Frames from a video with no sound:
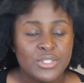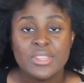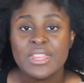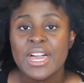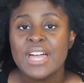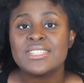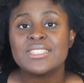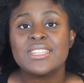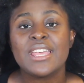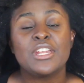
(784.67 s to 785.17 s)
So
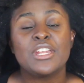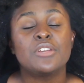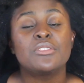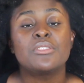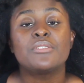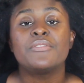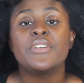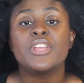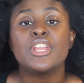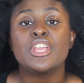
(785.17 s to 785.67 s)
that's the end of
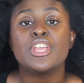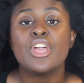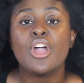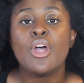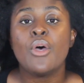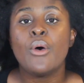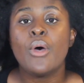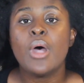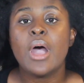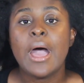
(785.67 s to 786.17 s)
the video.
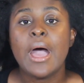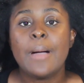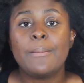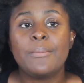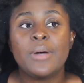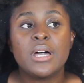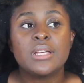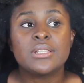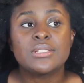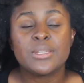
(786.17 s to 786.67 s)

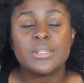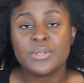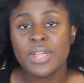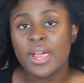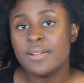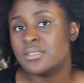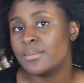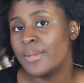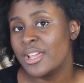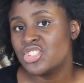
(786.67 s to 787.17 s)

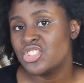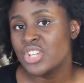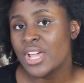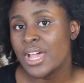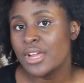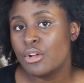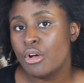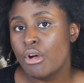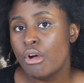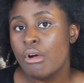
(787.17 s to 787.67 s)
Subscribe to my
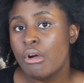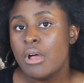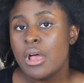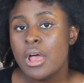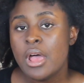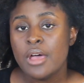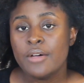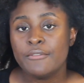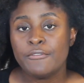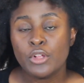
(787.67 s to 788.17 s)
channel,
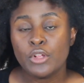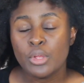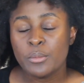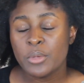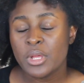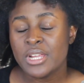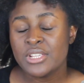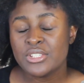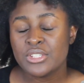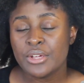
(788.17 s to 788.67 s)
follow
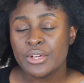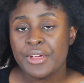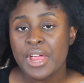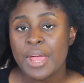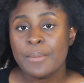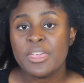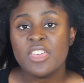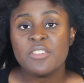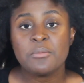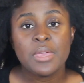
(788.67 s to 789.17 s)
me on
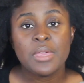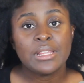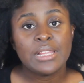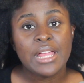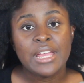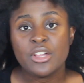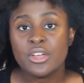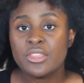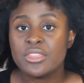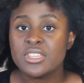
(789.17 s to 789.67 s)
Instagram, give me a
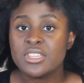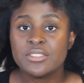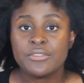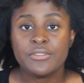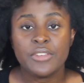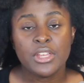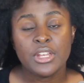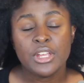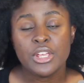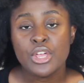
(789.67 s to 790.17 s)
like on this
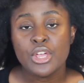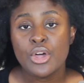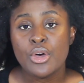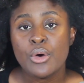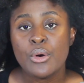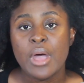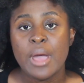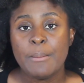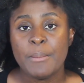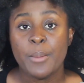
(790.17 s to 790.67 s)

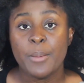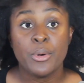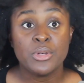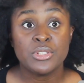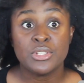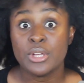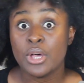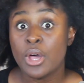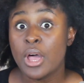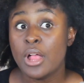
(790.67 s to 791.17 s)
video. I
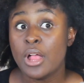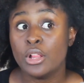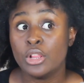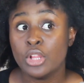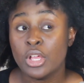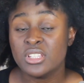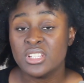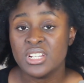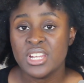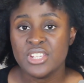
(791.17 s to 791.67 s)
post a
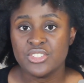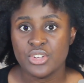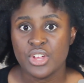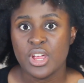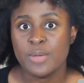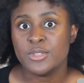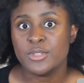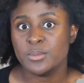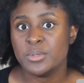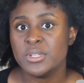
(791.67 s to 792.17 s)
lot on
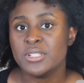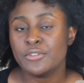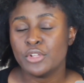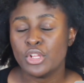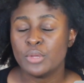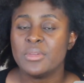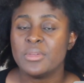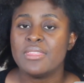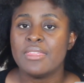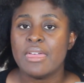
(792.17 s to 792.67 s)
Instagram, so please
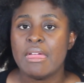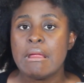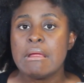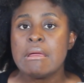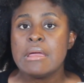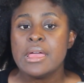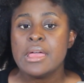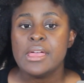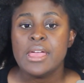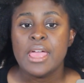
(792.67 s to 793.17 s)
follow me
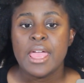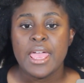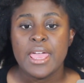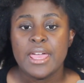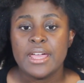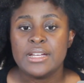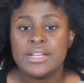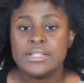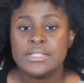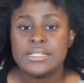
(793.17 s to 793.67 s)
there.
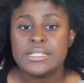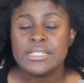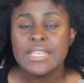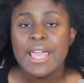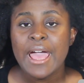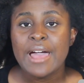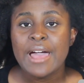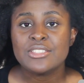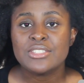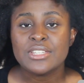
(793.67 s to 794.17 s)
And
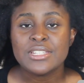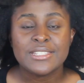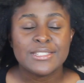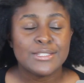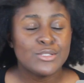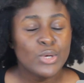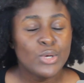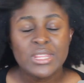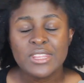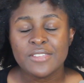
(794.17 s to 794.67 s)
yeah,
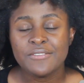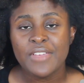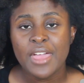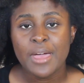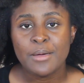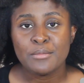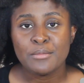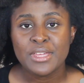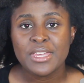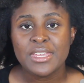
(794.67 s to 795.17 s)
just join the
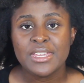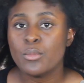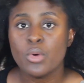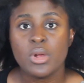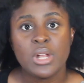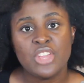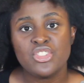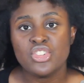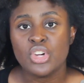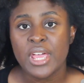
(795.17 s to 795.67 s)
family.
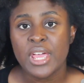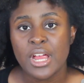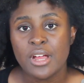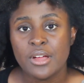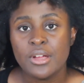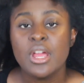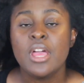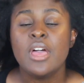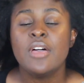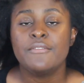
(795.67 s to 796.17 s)
More natural
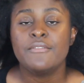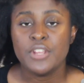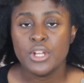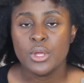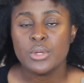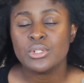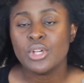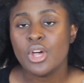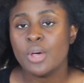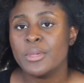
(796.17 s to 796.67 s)
hair
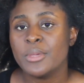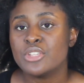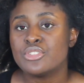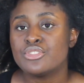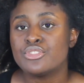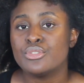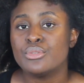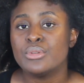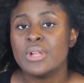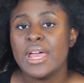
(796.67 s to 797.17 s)
videos coming
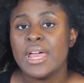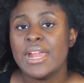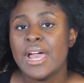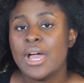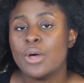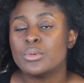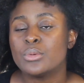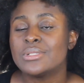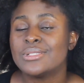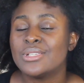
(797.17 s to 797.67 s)
soon, and
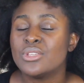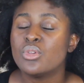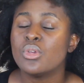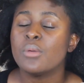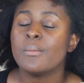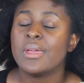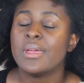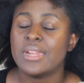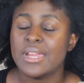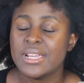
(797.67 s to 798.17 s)
I will see you
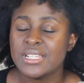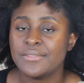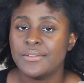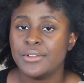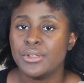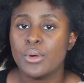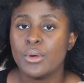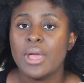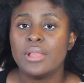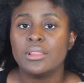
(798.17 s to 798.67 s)
in my next
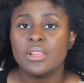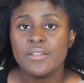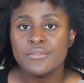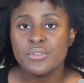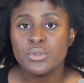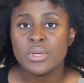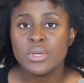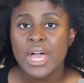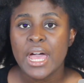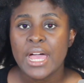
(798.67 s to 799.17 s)
video. I
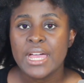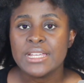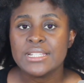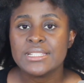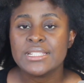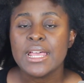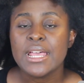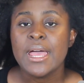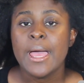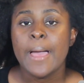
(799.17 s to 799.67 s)
love you
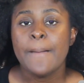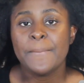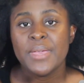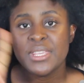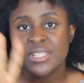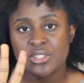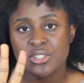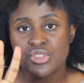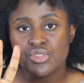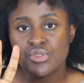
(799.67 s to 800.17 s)
guys.
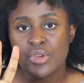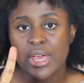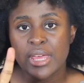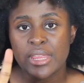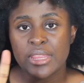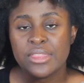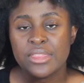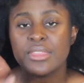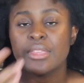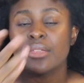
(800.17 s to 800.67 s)
Peace and
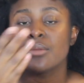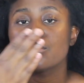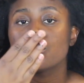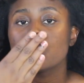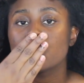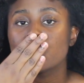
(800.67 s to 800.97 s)
strength.